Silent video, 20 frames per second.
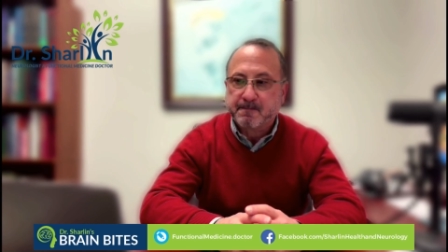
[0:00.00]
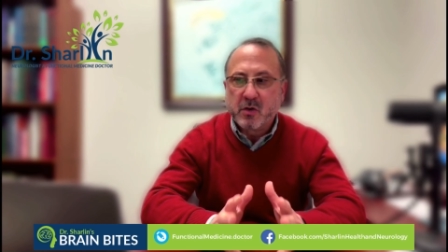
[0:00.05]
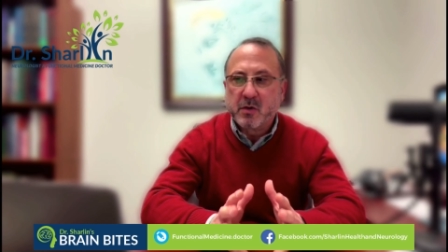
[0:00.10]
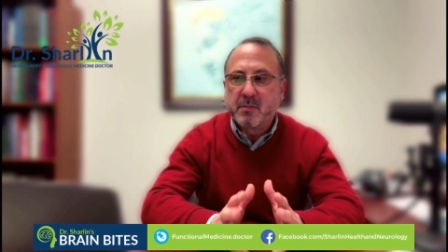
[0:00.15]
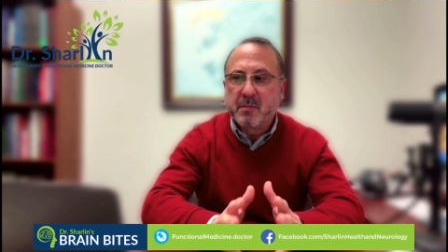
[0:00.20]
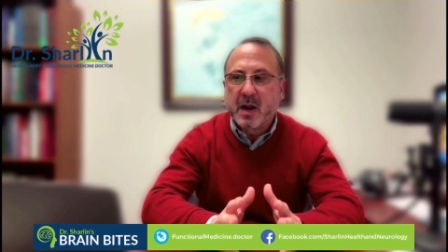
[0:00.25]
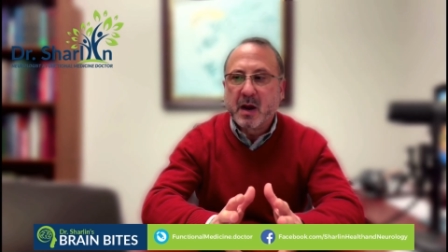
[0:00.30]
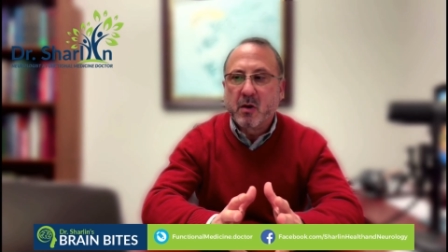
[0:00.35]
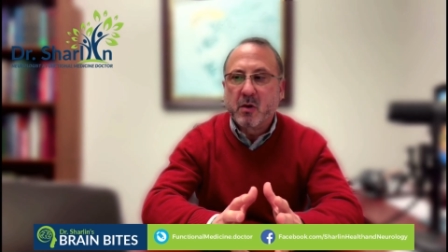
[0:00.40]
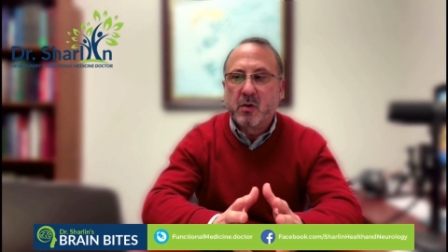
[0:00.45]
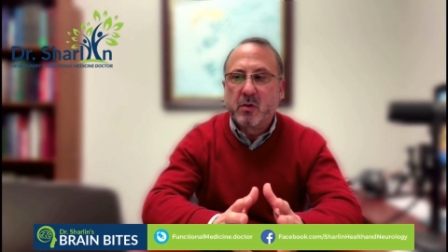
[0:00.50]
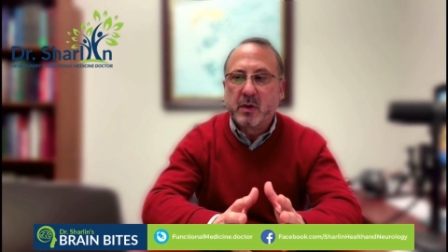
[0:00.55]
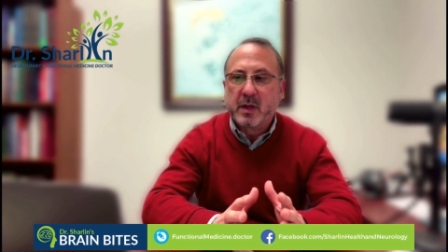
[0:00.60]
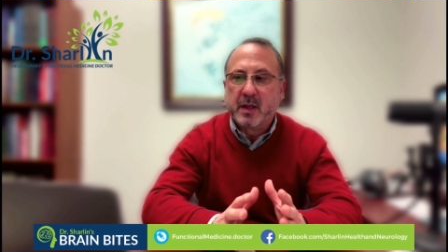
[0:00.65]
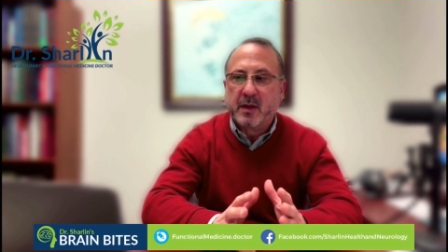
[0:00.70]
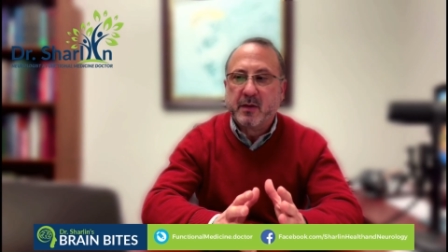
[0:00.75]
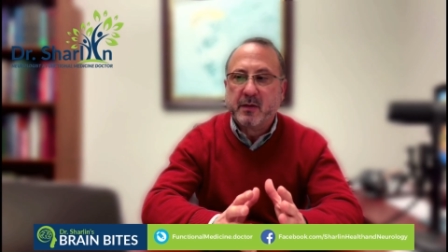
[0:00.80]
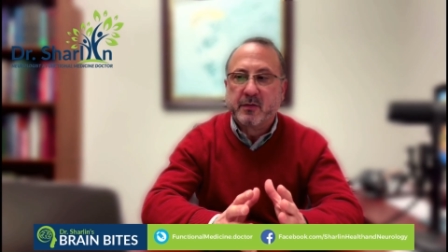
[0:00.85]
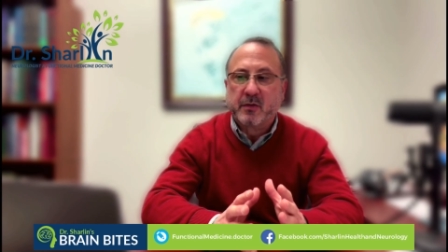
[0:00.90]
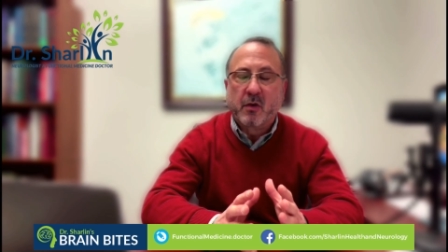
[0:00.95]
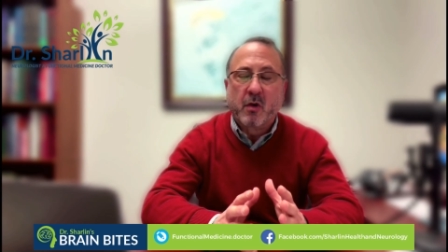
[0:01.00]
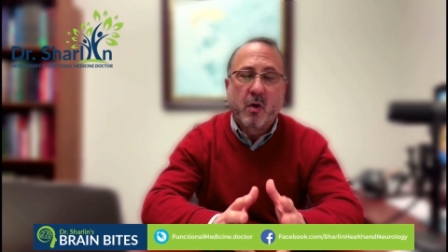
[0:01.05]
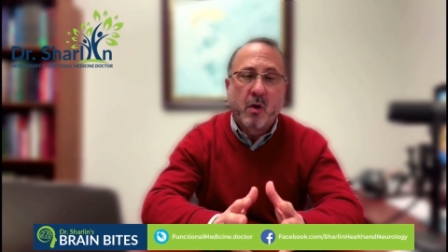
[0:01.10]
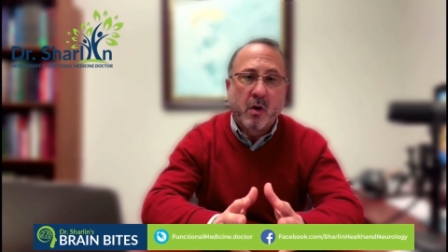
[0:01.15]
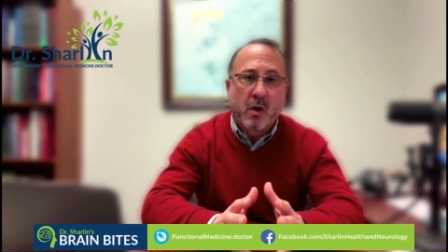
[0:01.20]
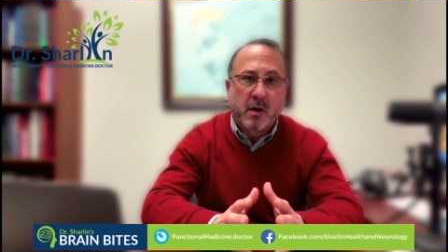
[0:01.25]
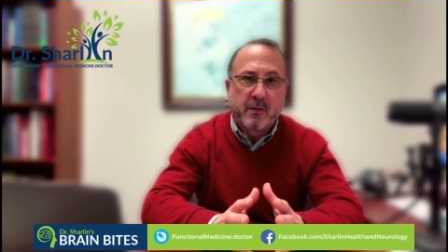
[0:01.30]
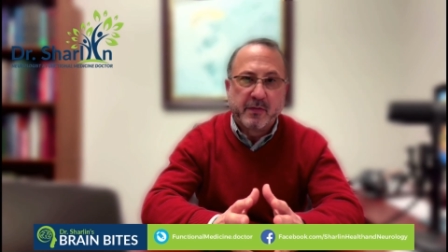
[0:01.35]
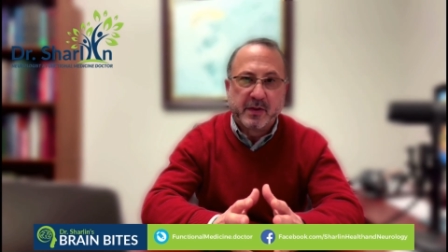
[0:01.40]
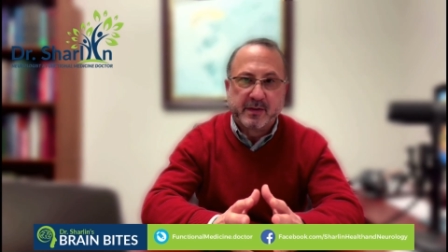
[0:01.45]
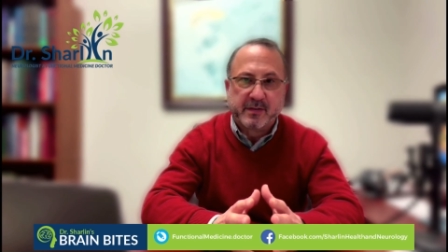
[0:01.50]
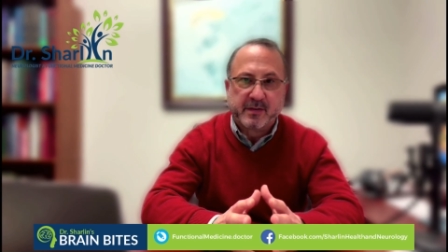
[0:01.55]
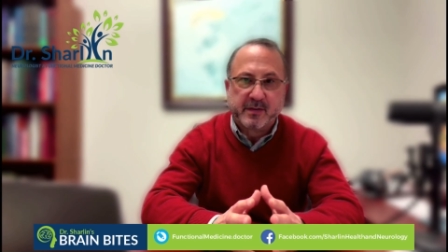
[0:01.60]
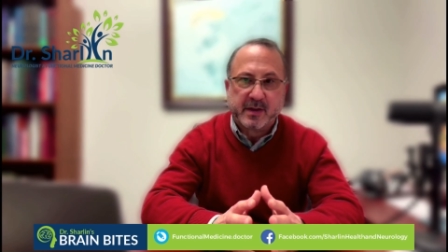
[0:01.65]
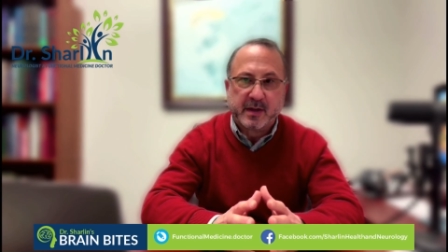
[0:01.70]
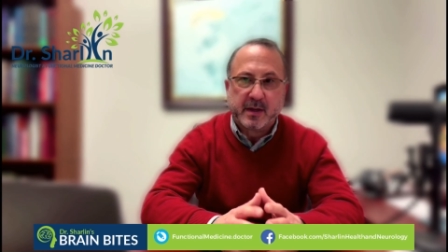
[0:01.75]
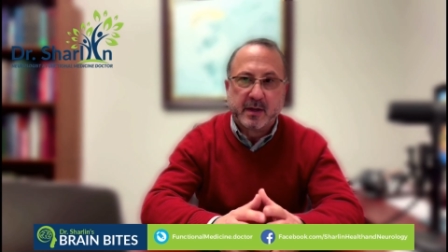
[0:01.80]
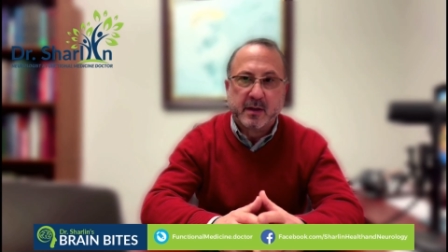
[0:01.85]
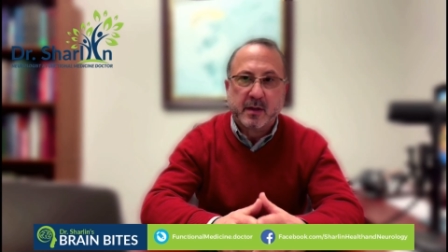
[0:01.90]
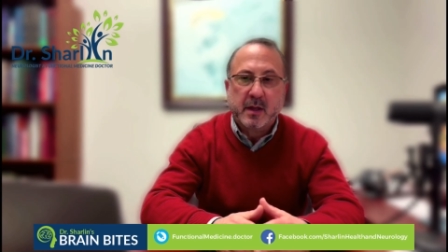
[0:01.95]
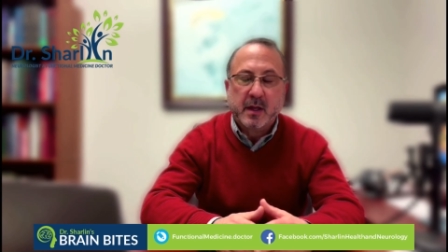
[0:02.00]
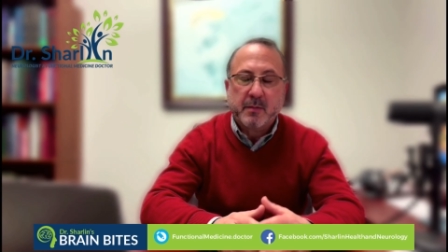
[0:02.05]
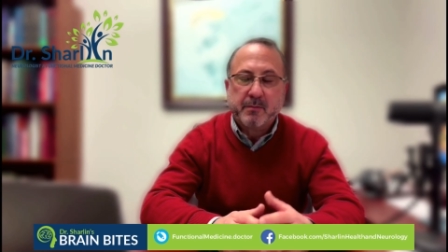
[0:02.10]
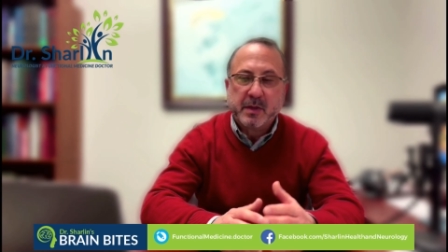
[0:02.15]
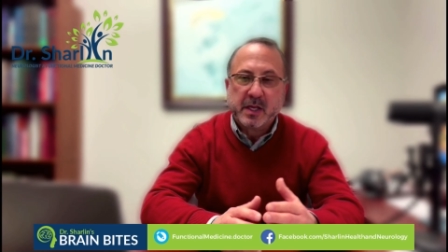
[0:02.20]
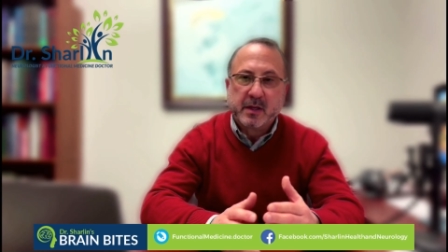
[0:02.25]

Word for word: Bone marrow is harvested